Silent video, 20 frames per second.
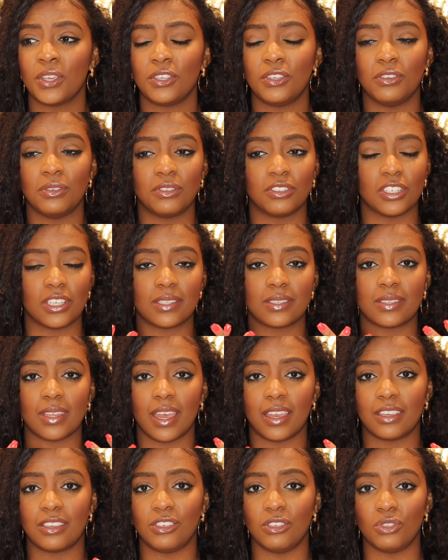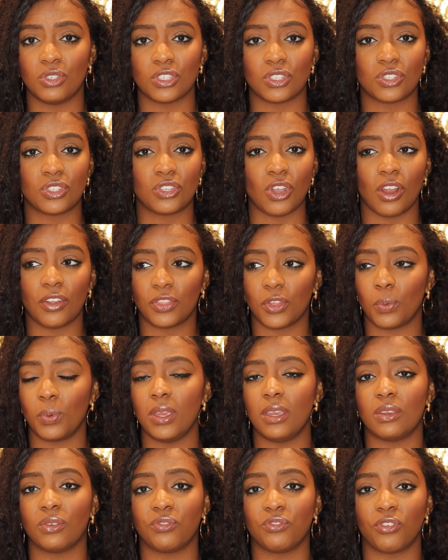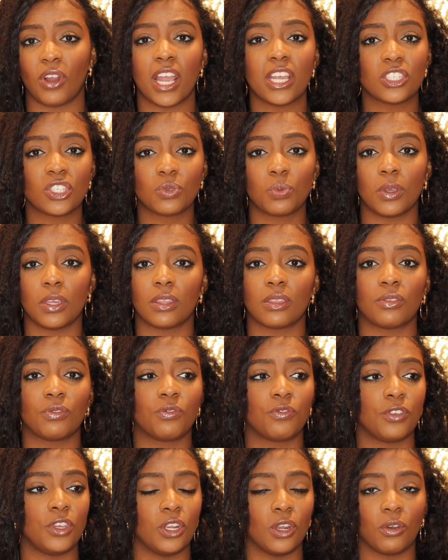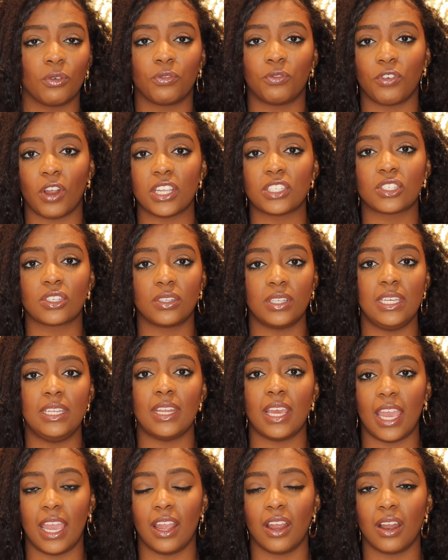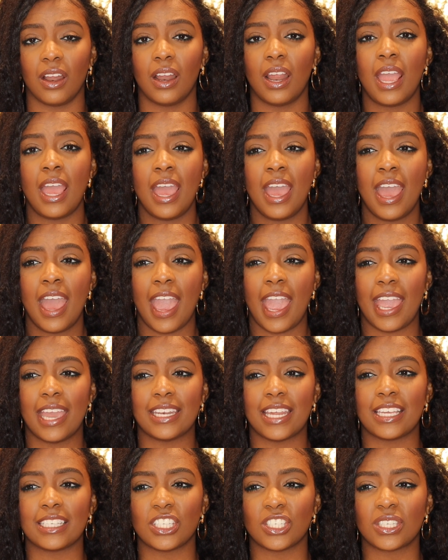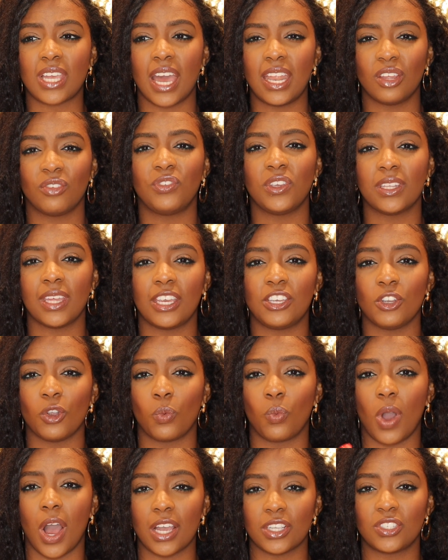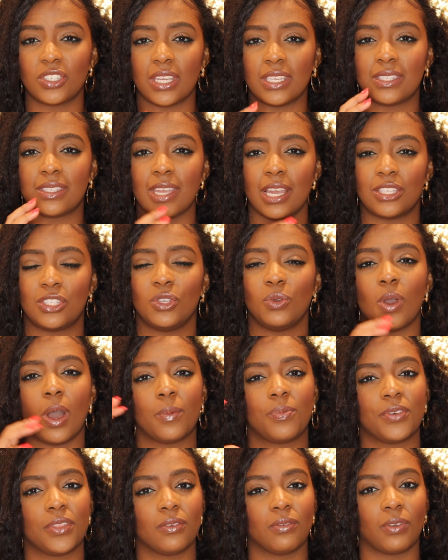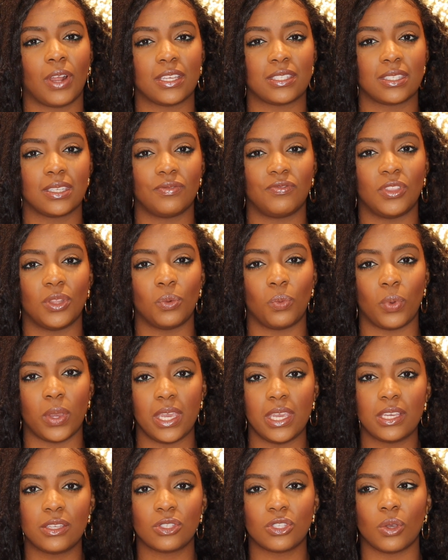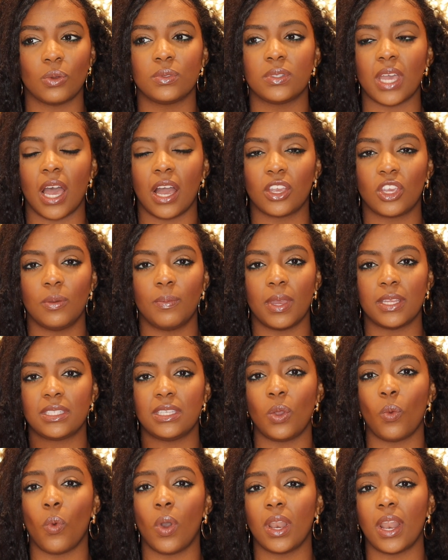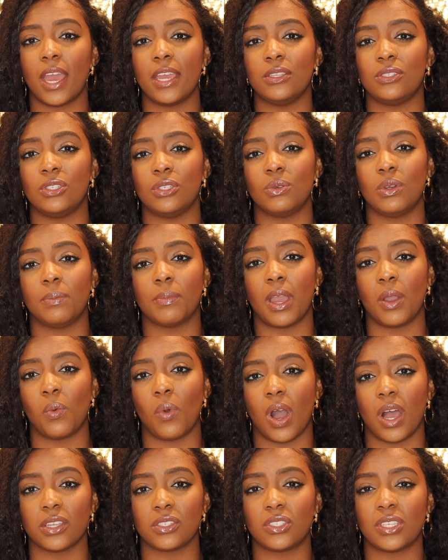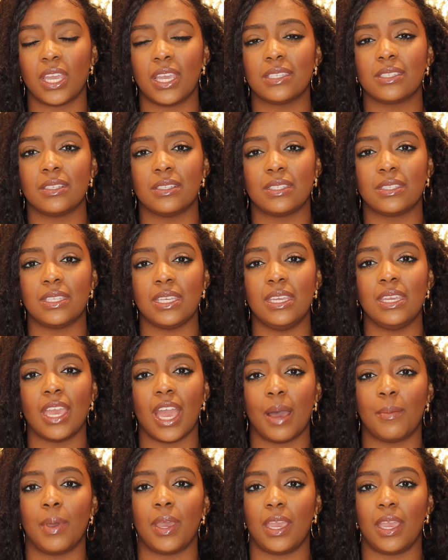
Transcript: You just start the week fresh with, you know, fresh, clean hair. And I just kind of feel like your wash day sets you up for the rest of the week. So documenting what I do in my wash days and seeing how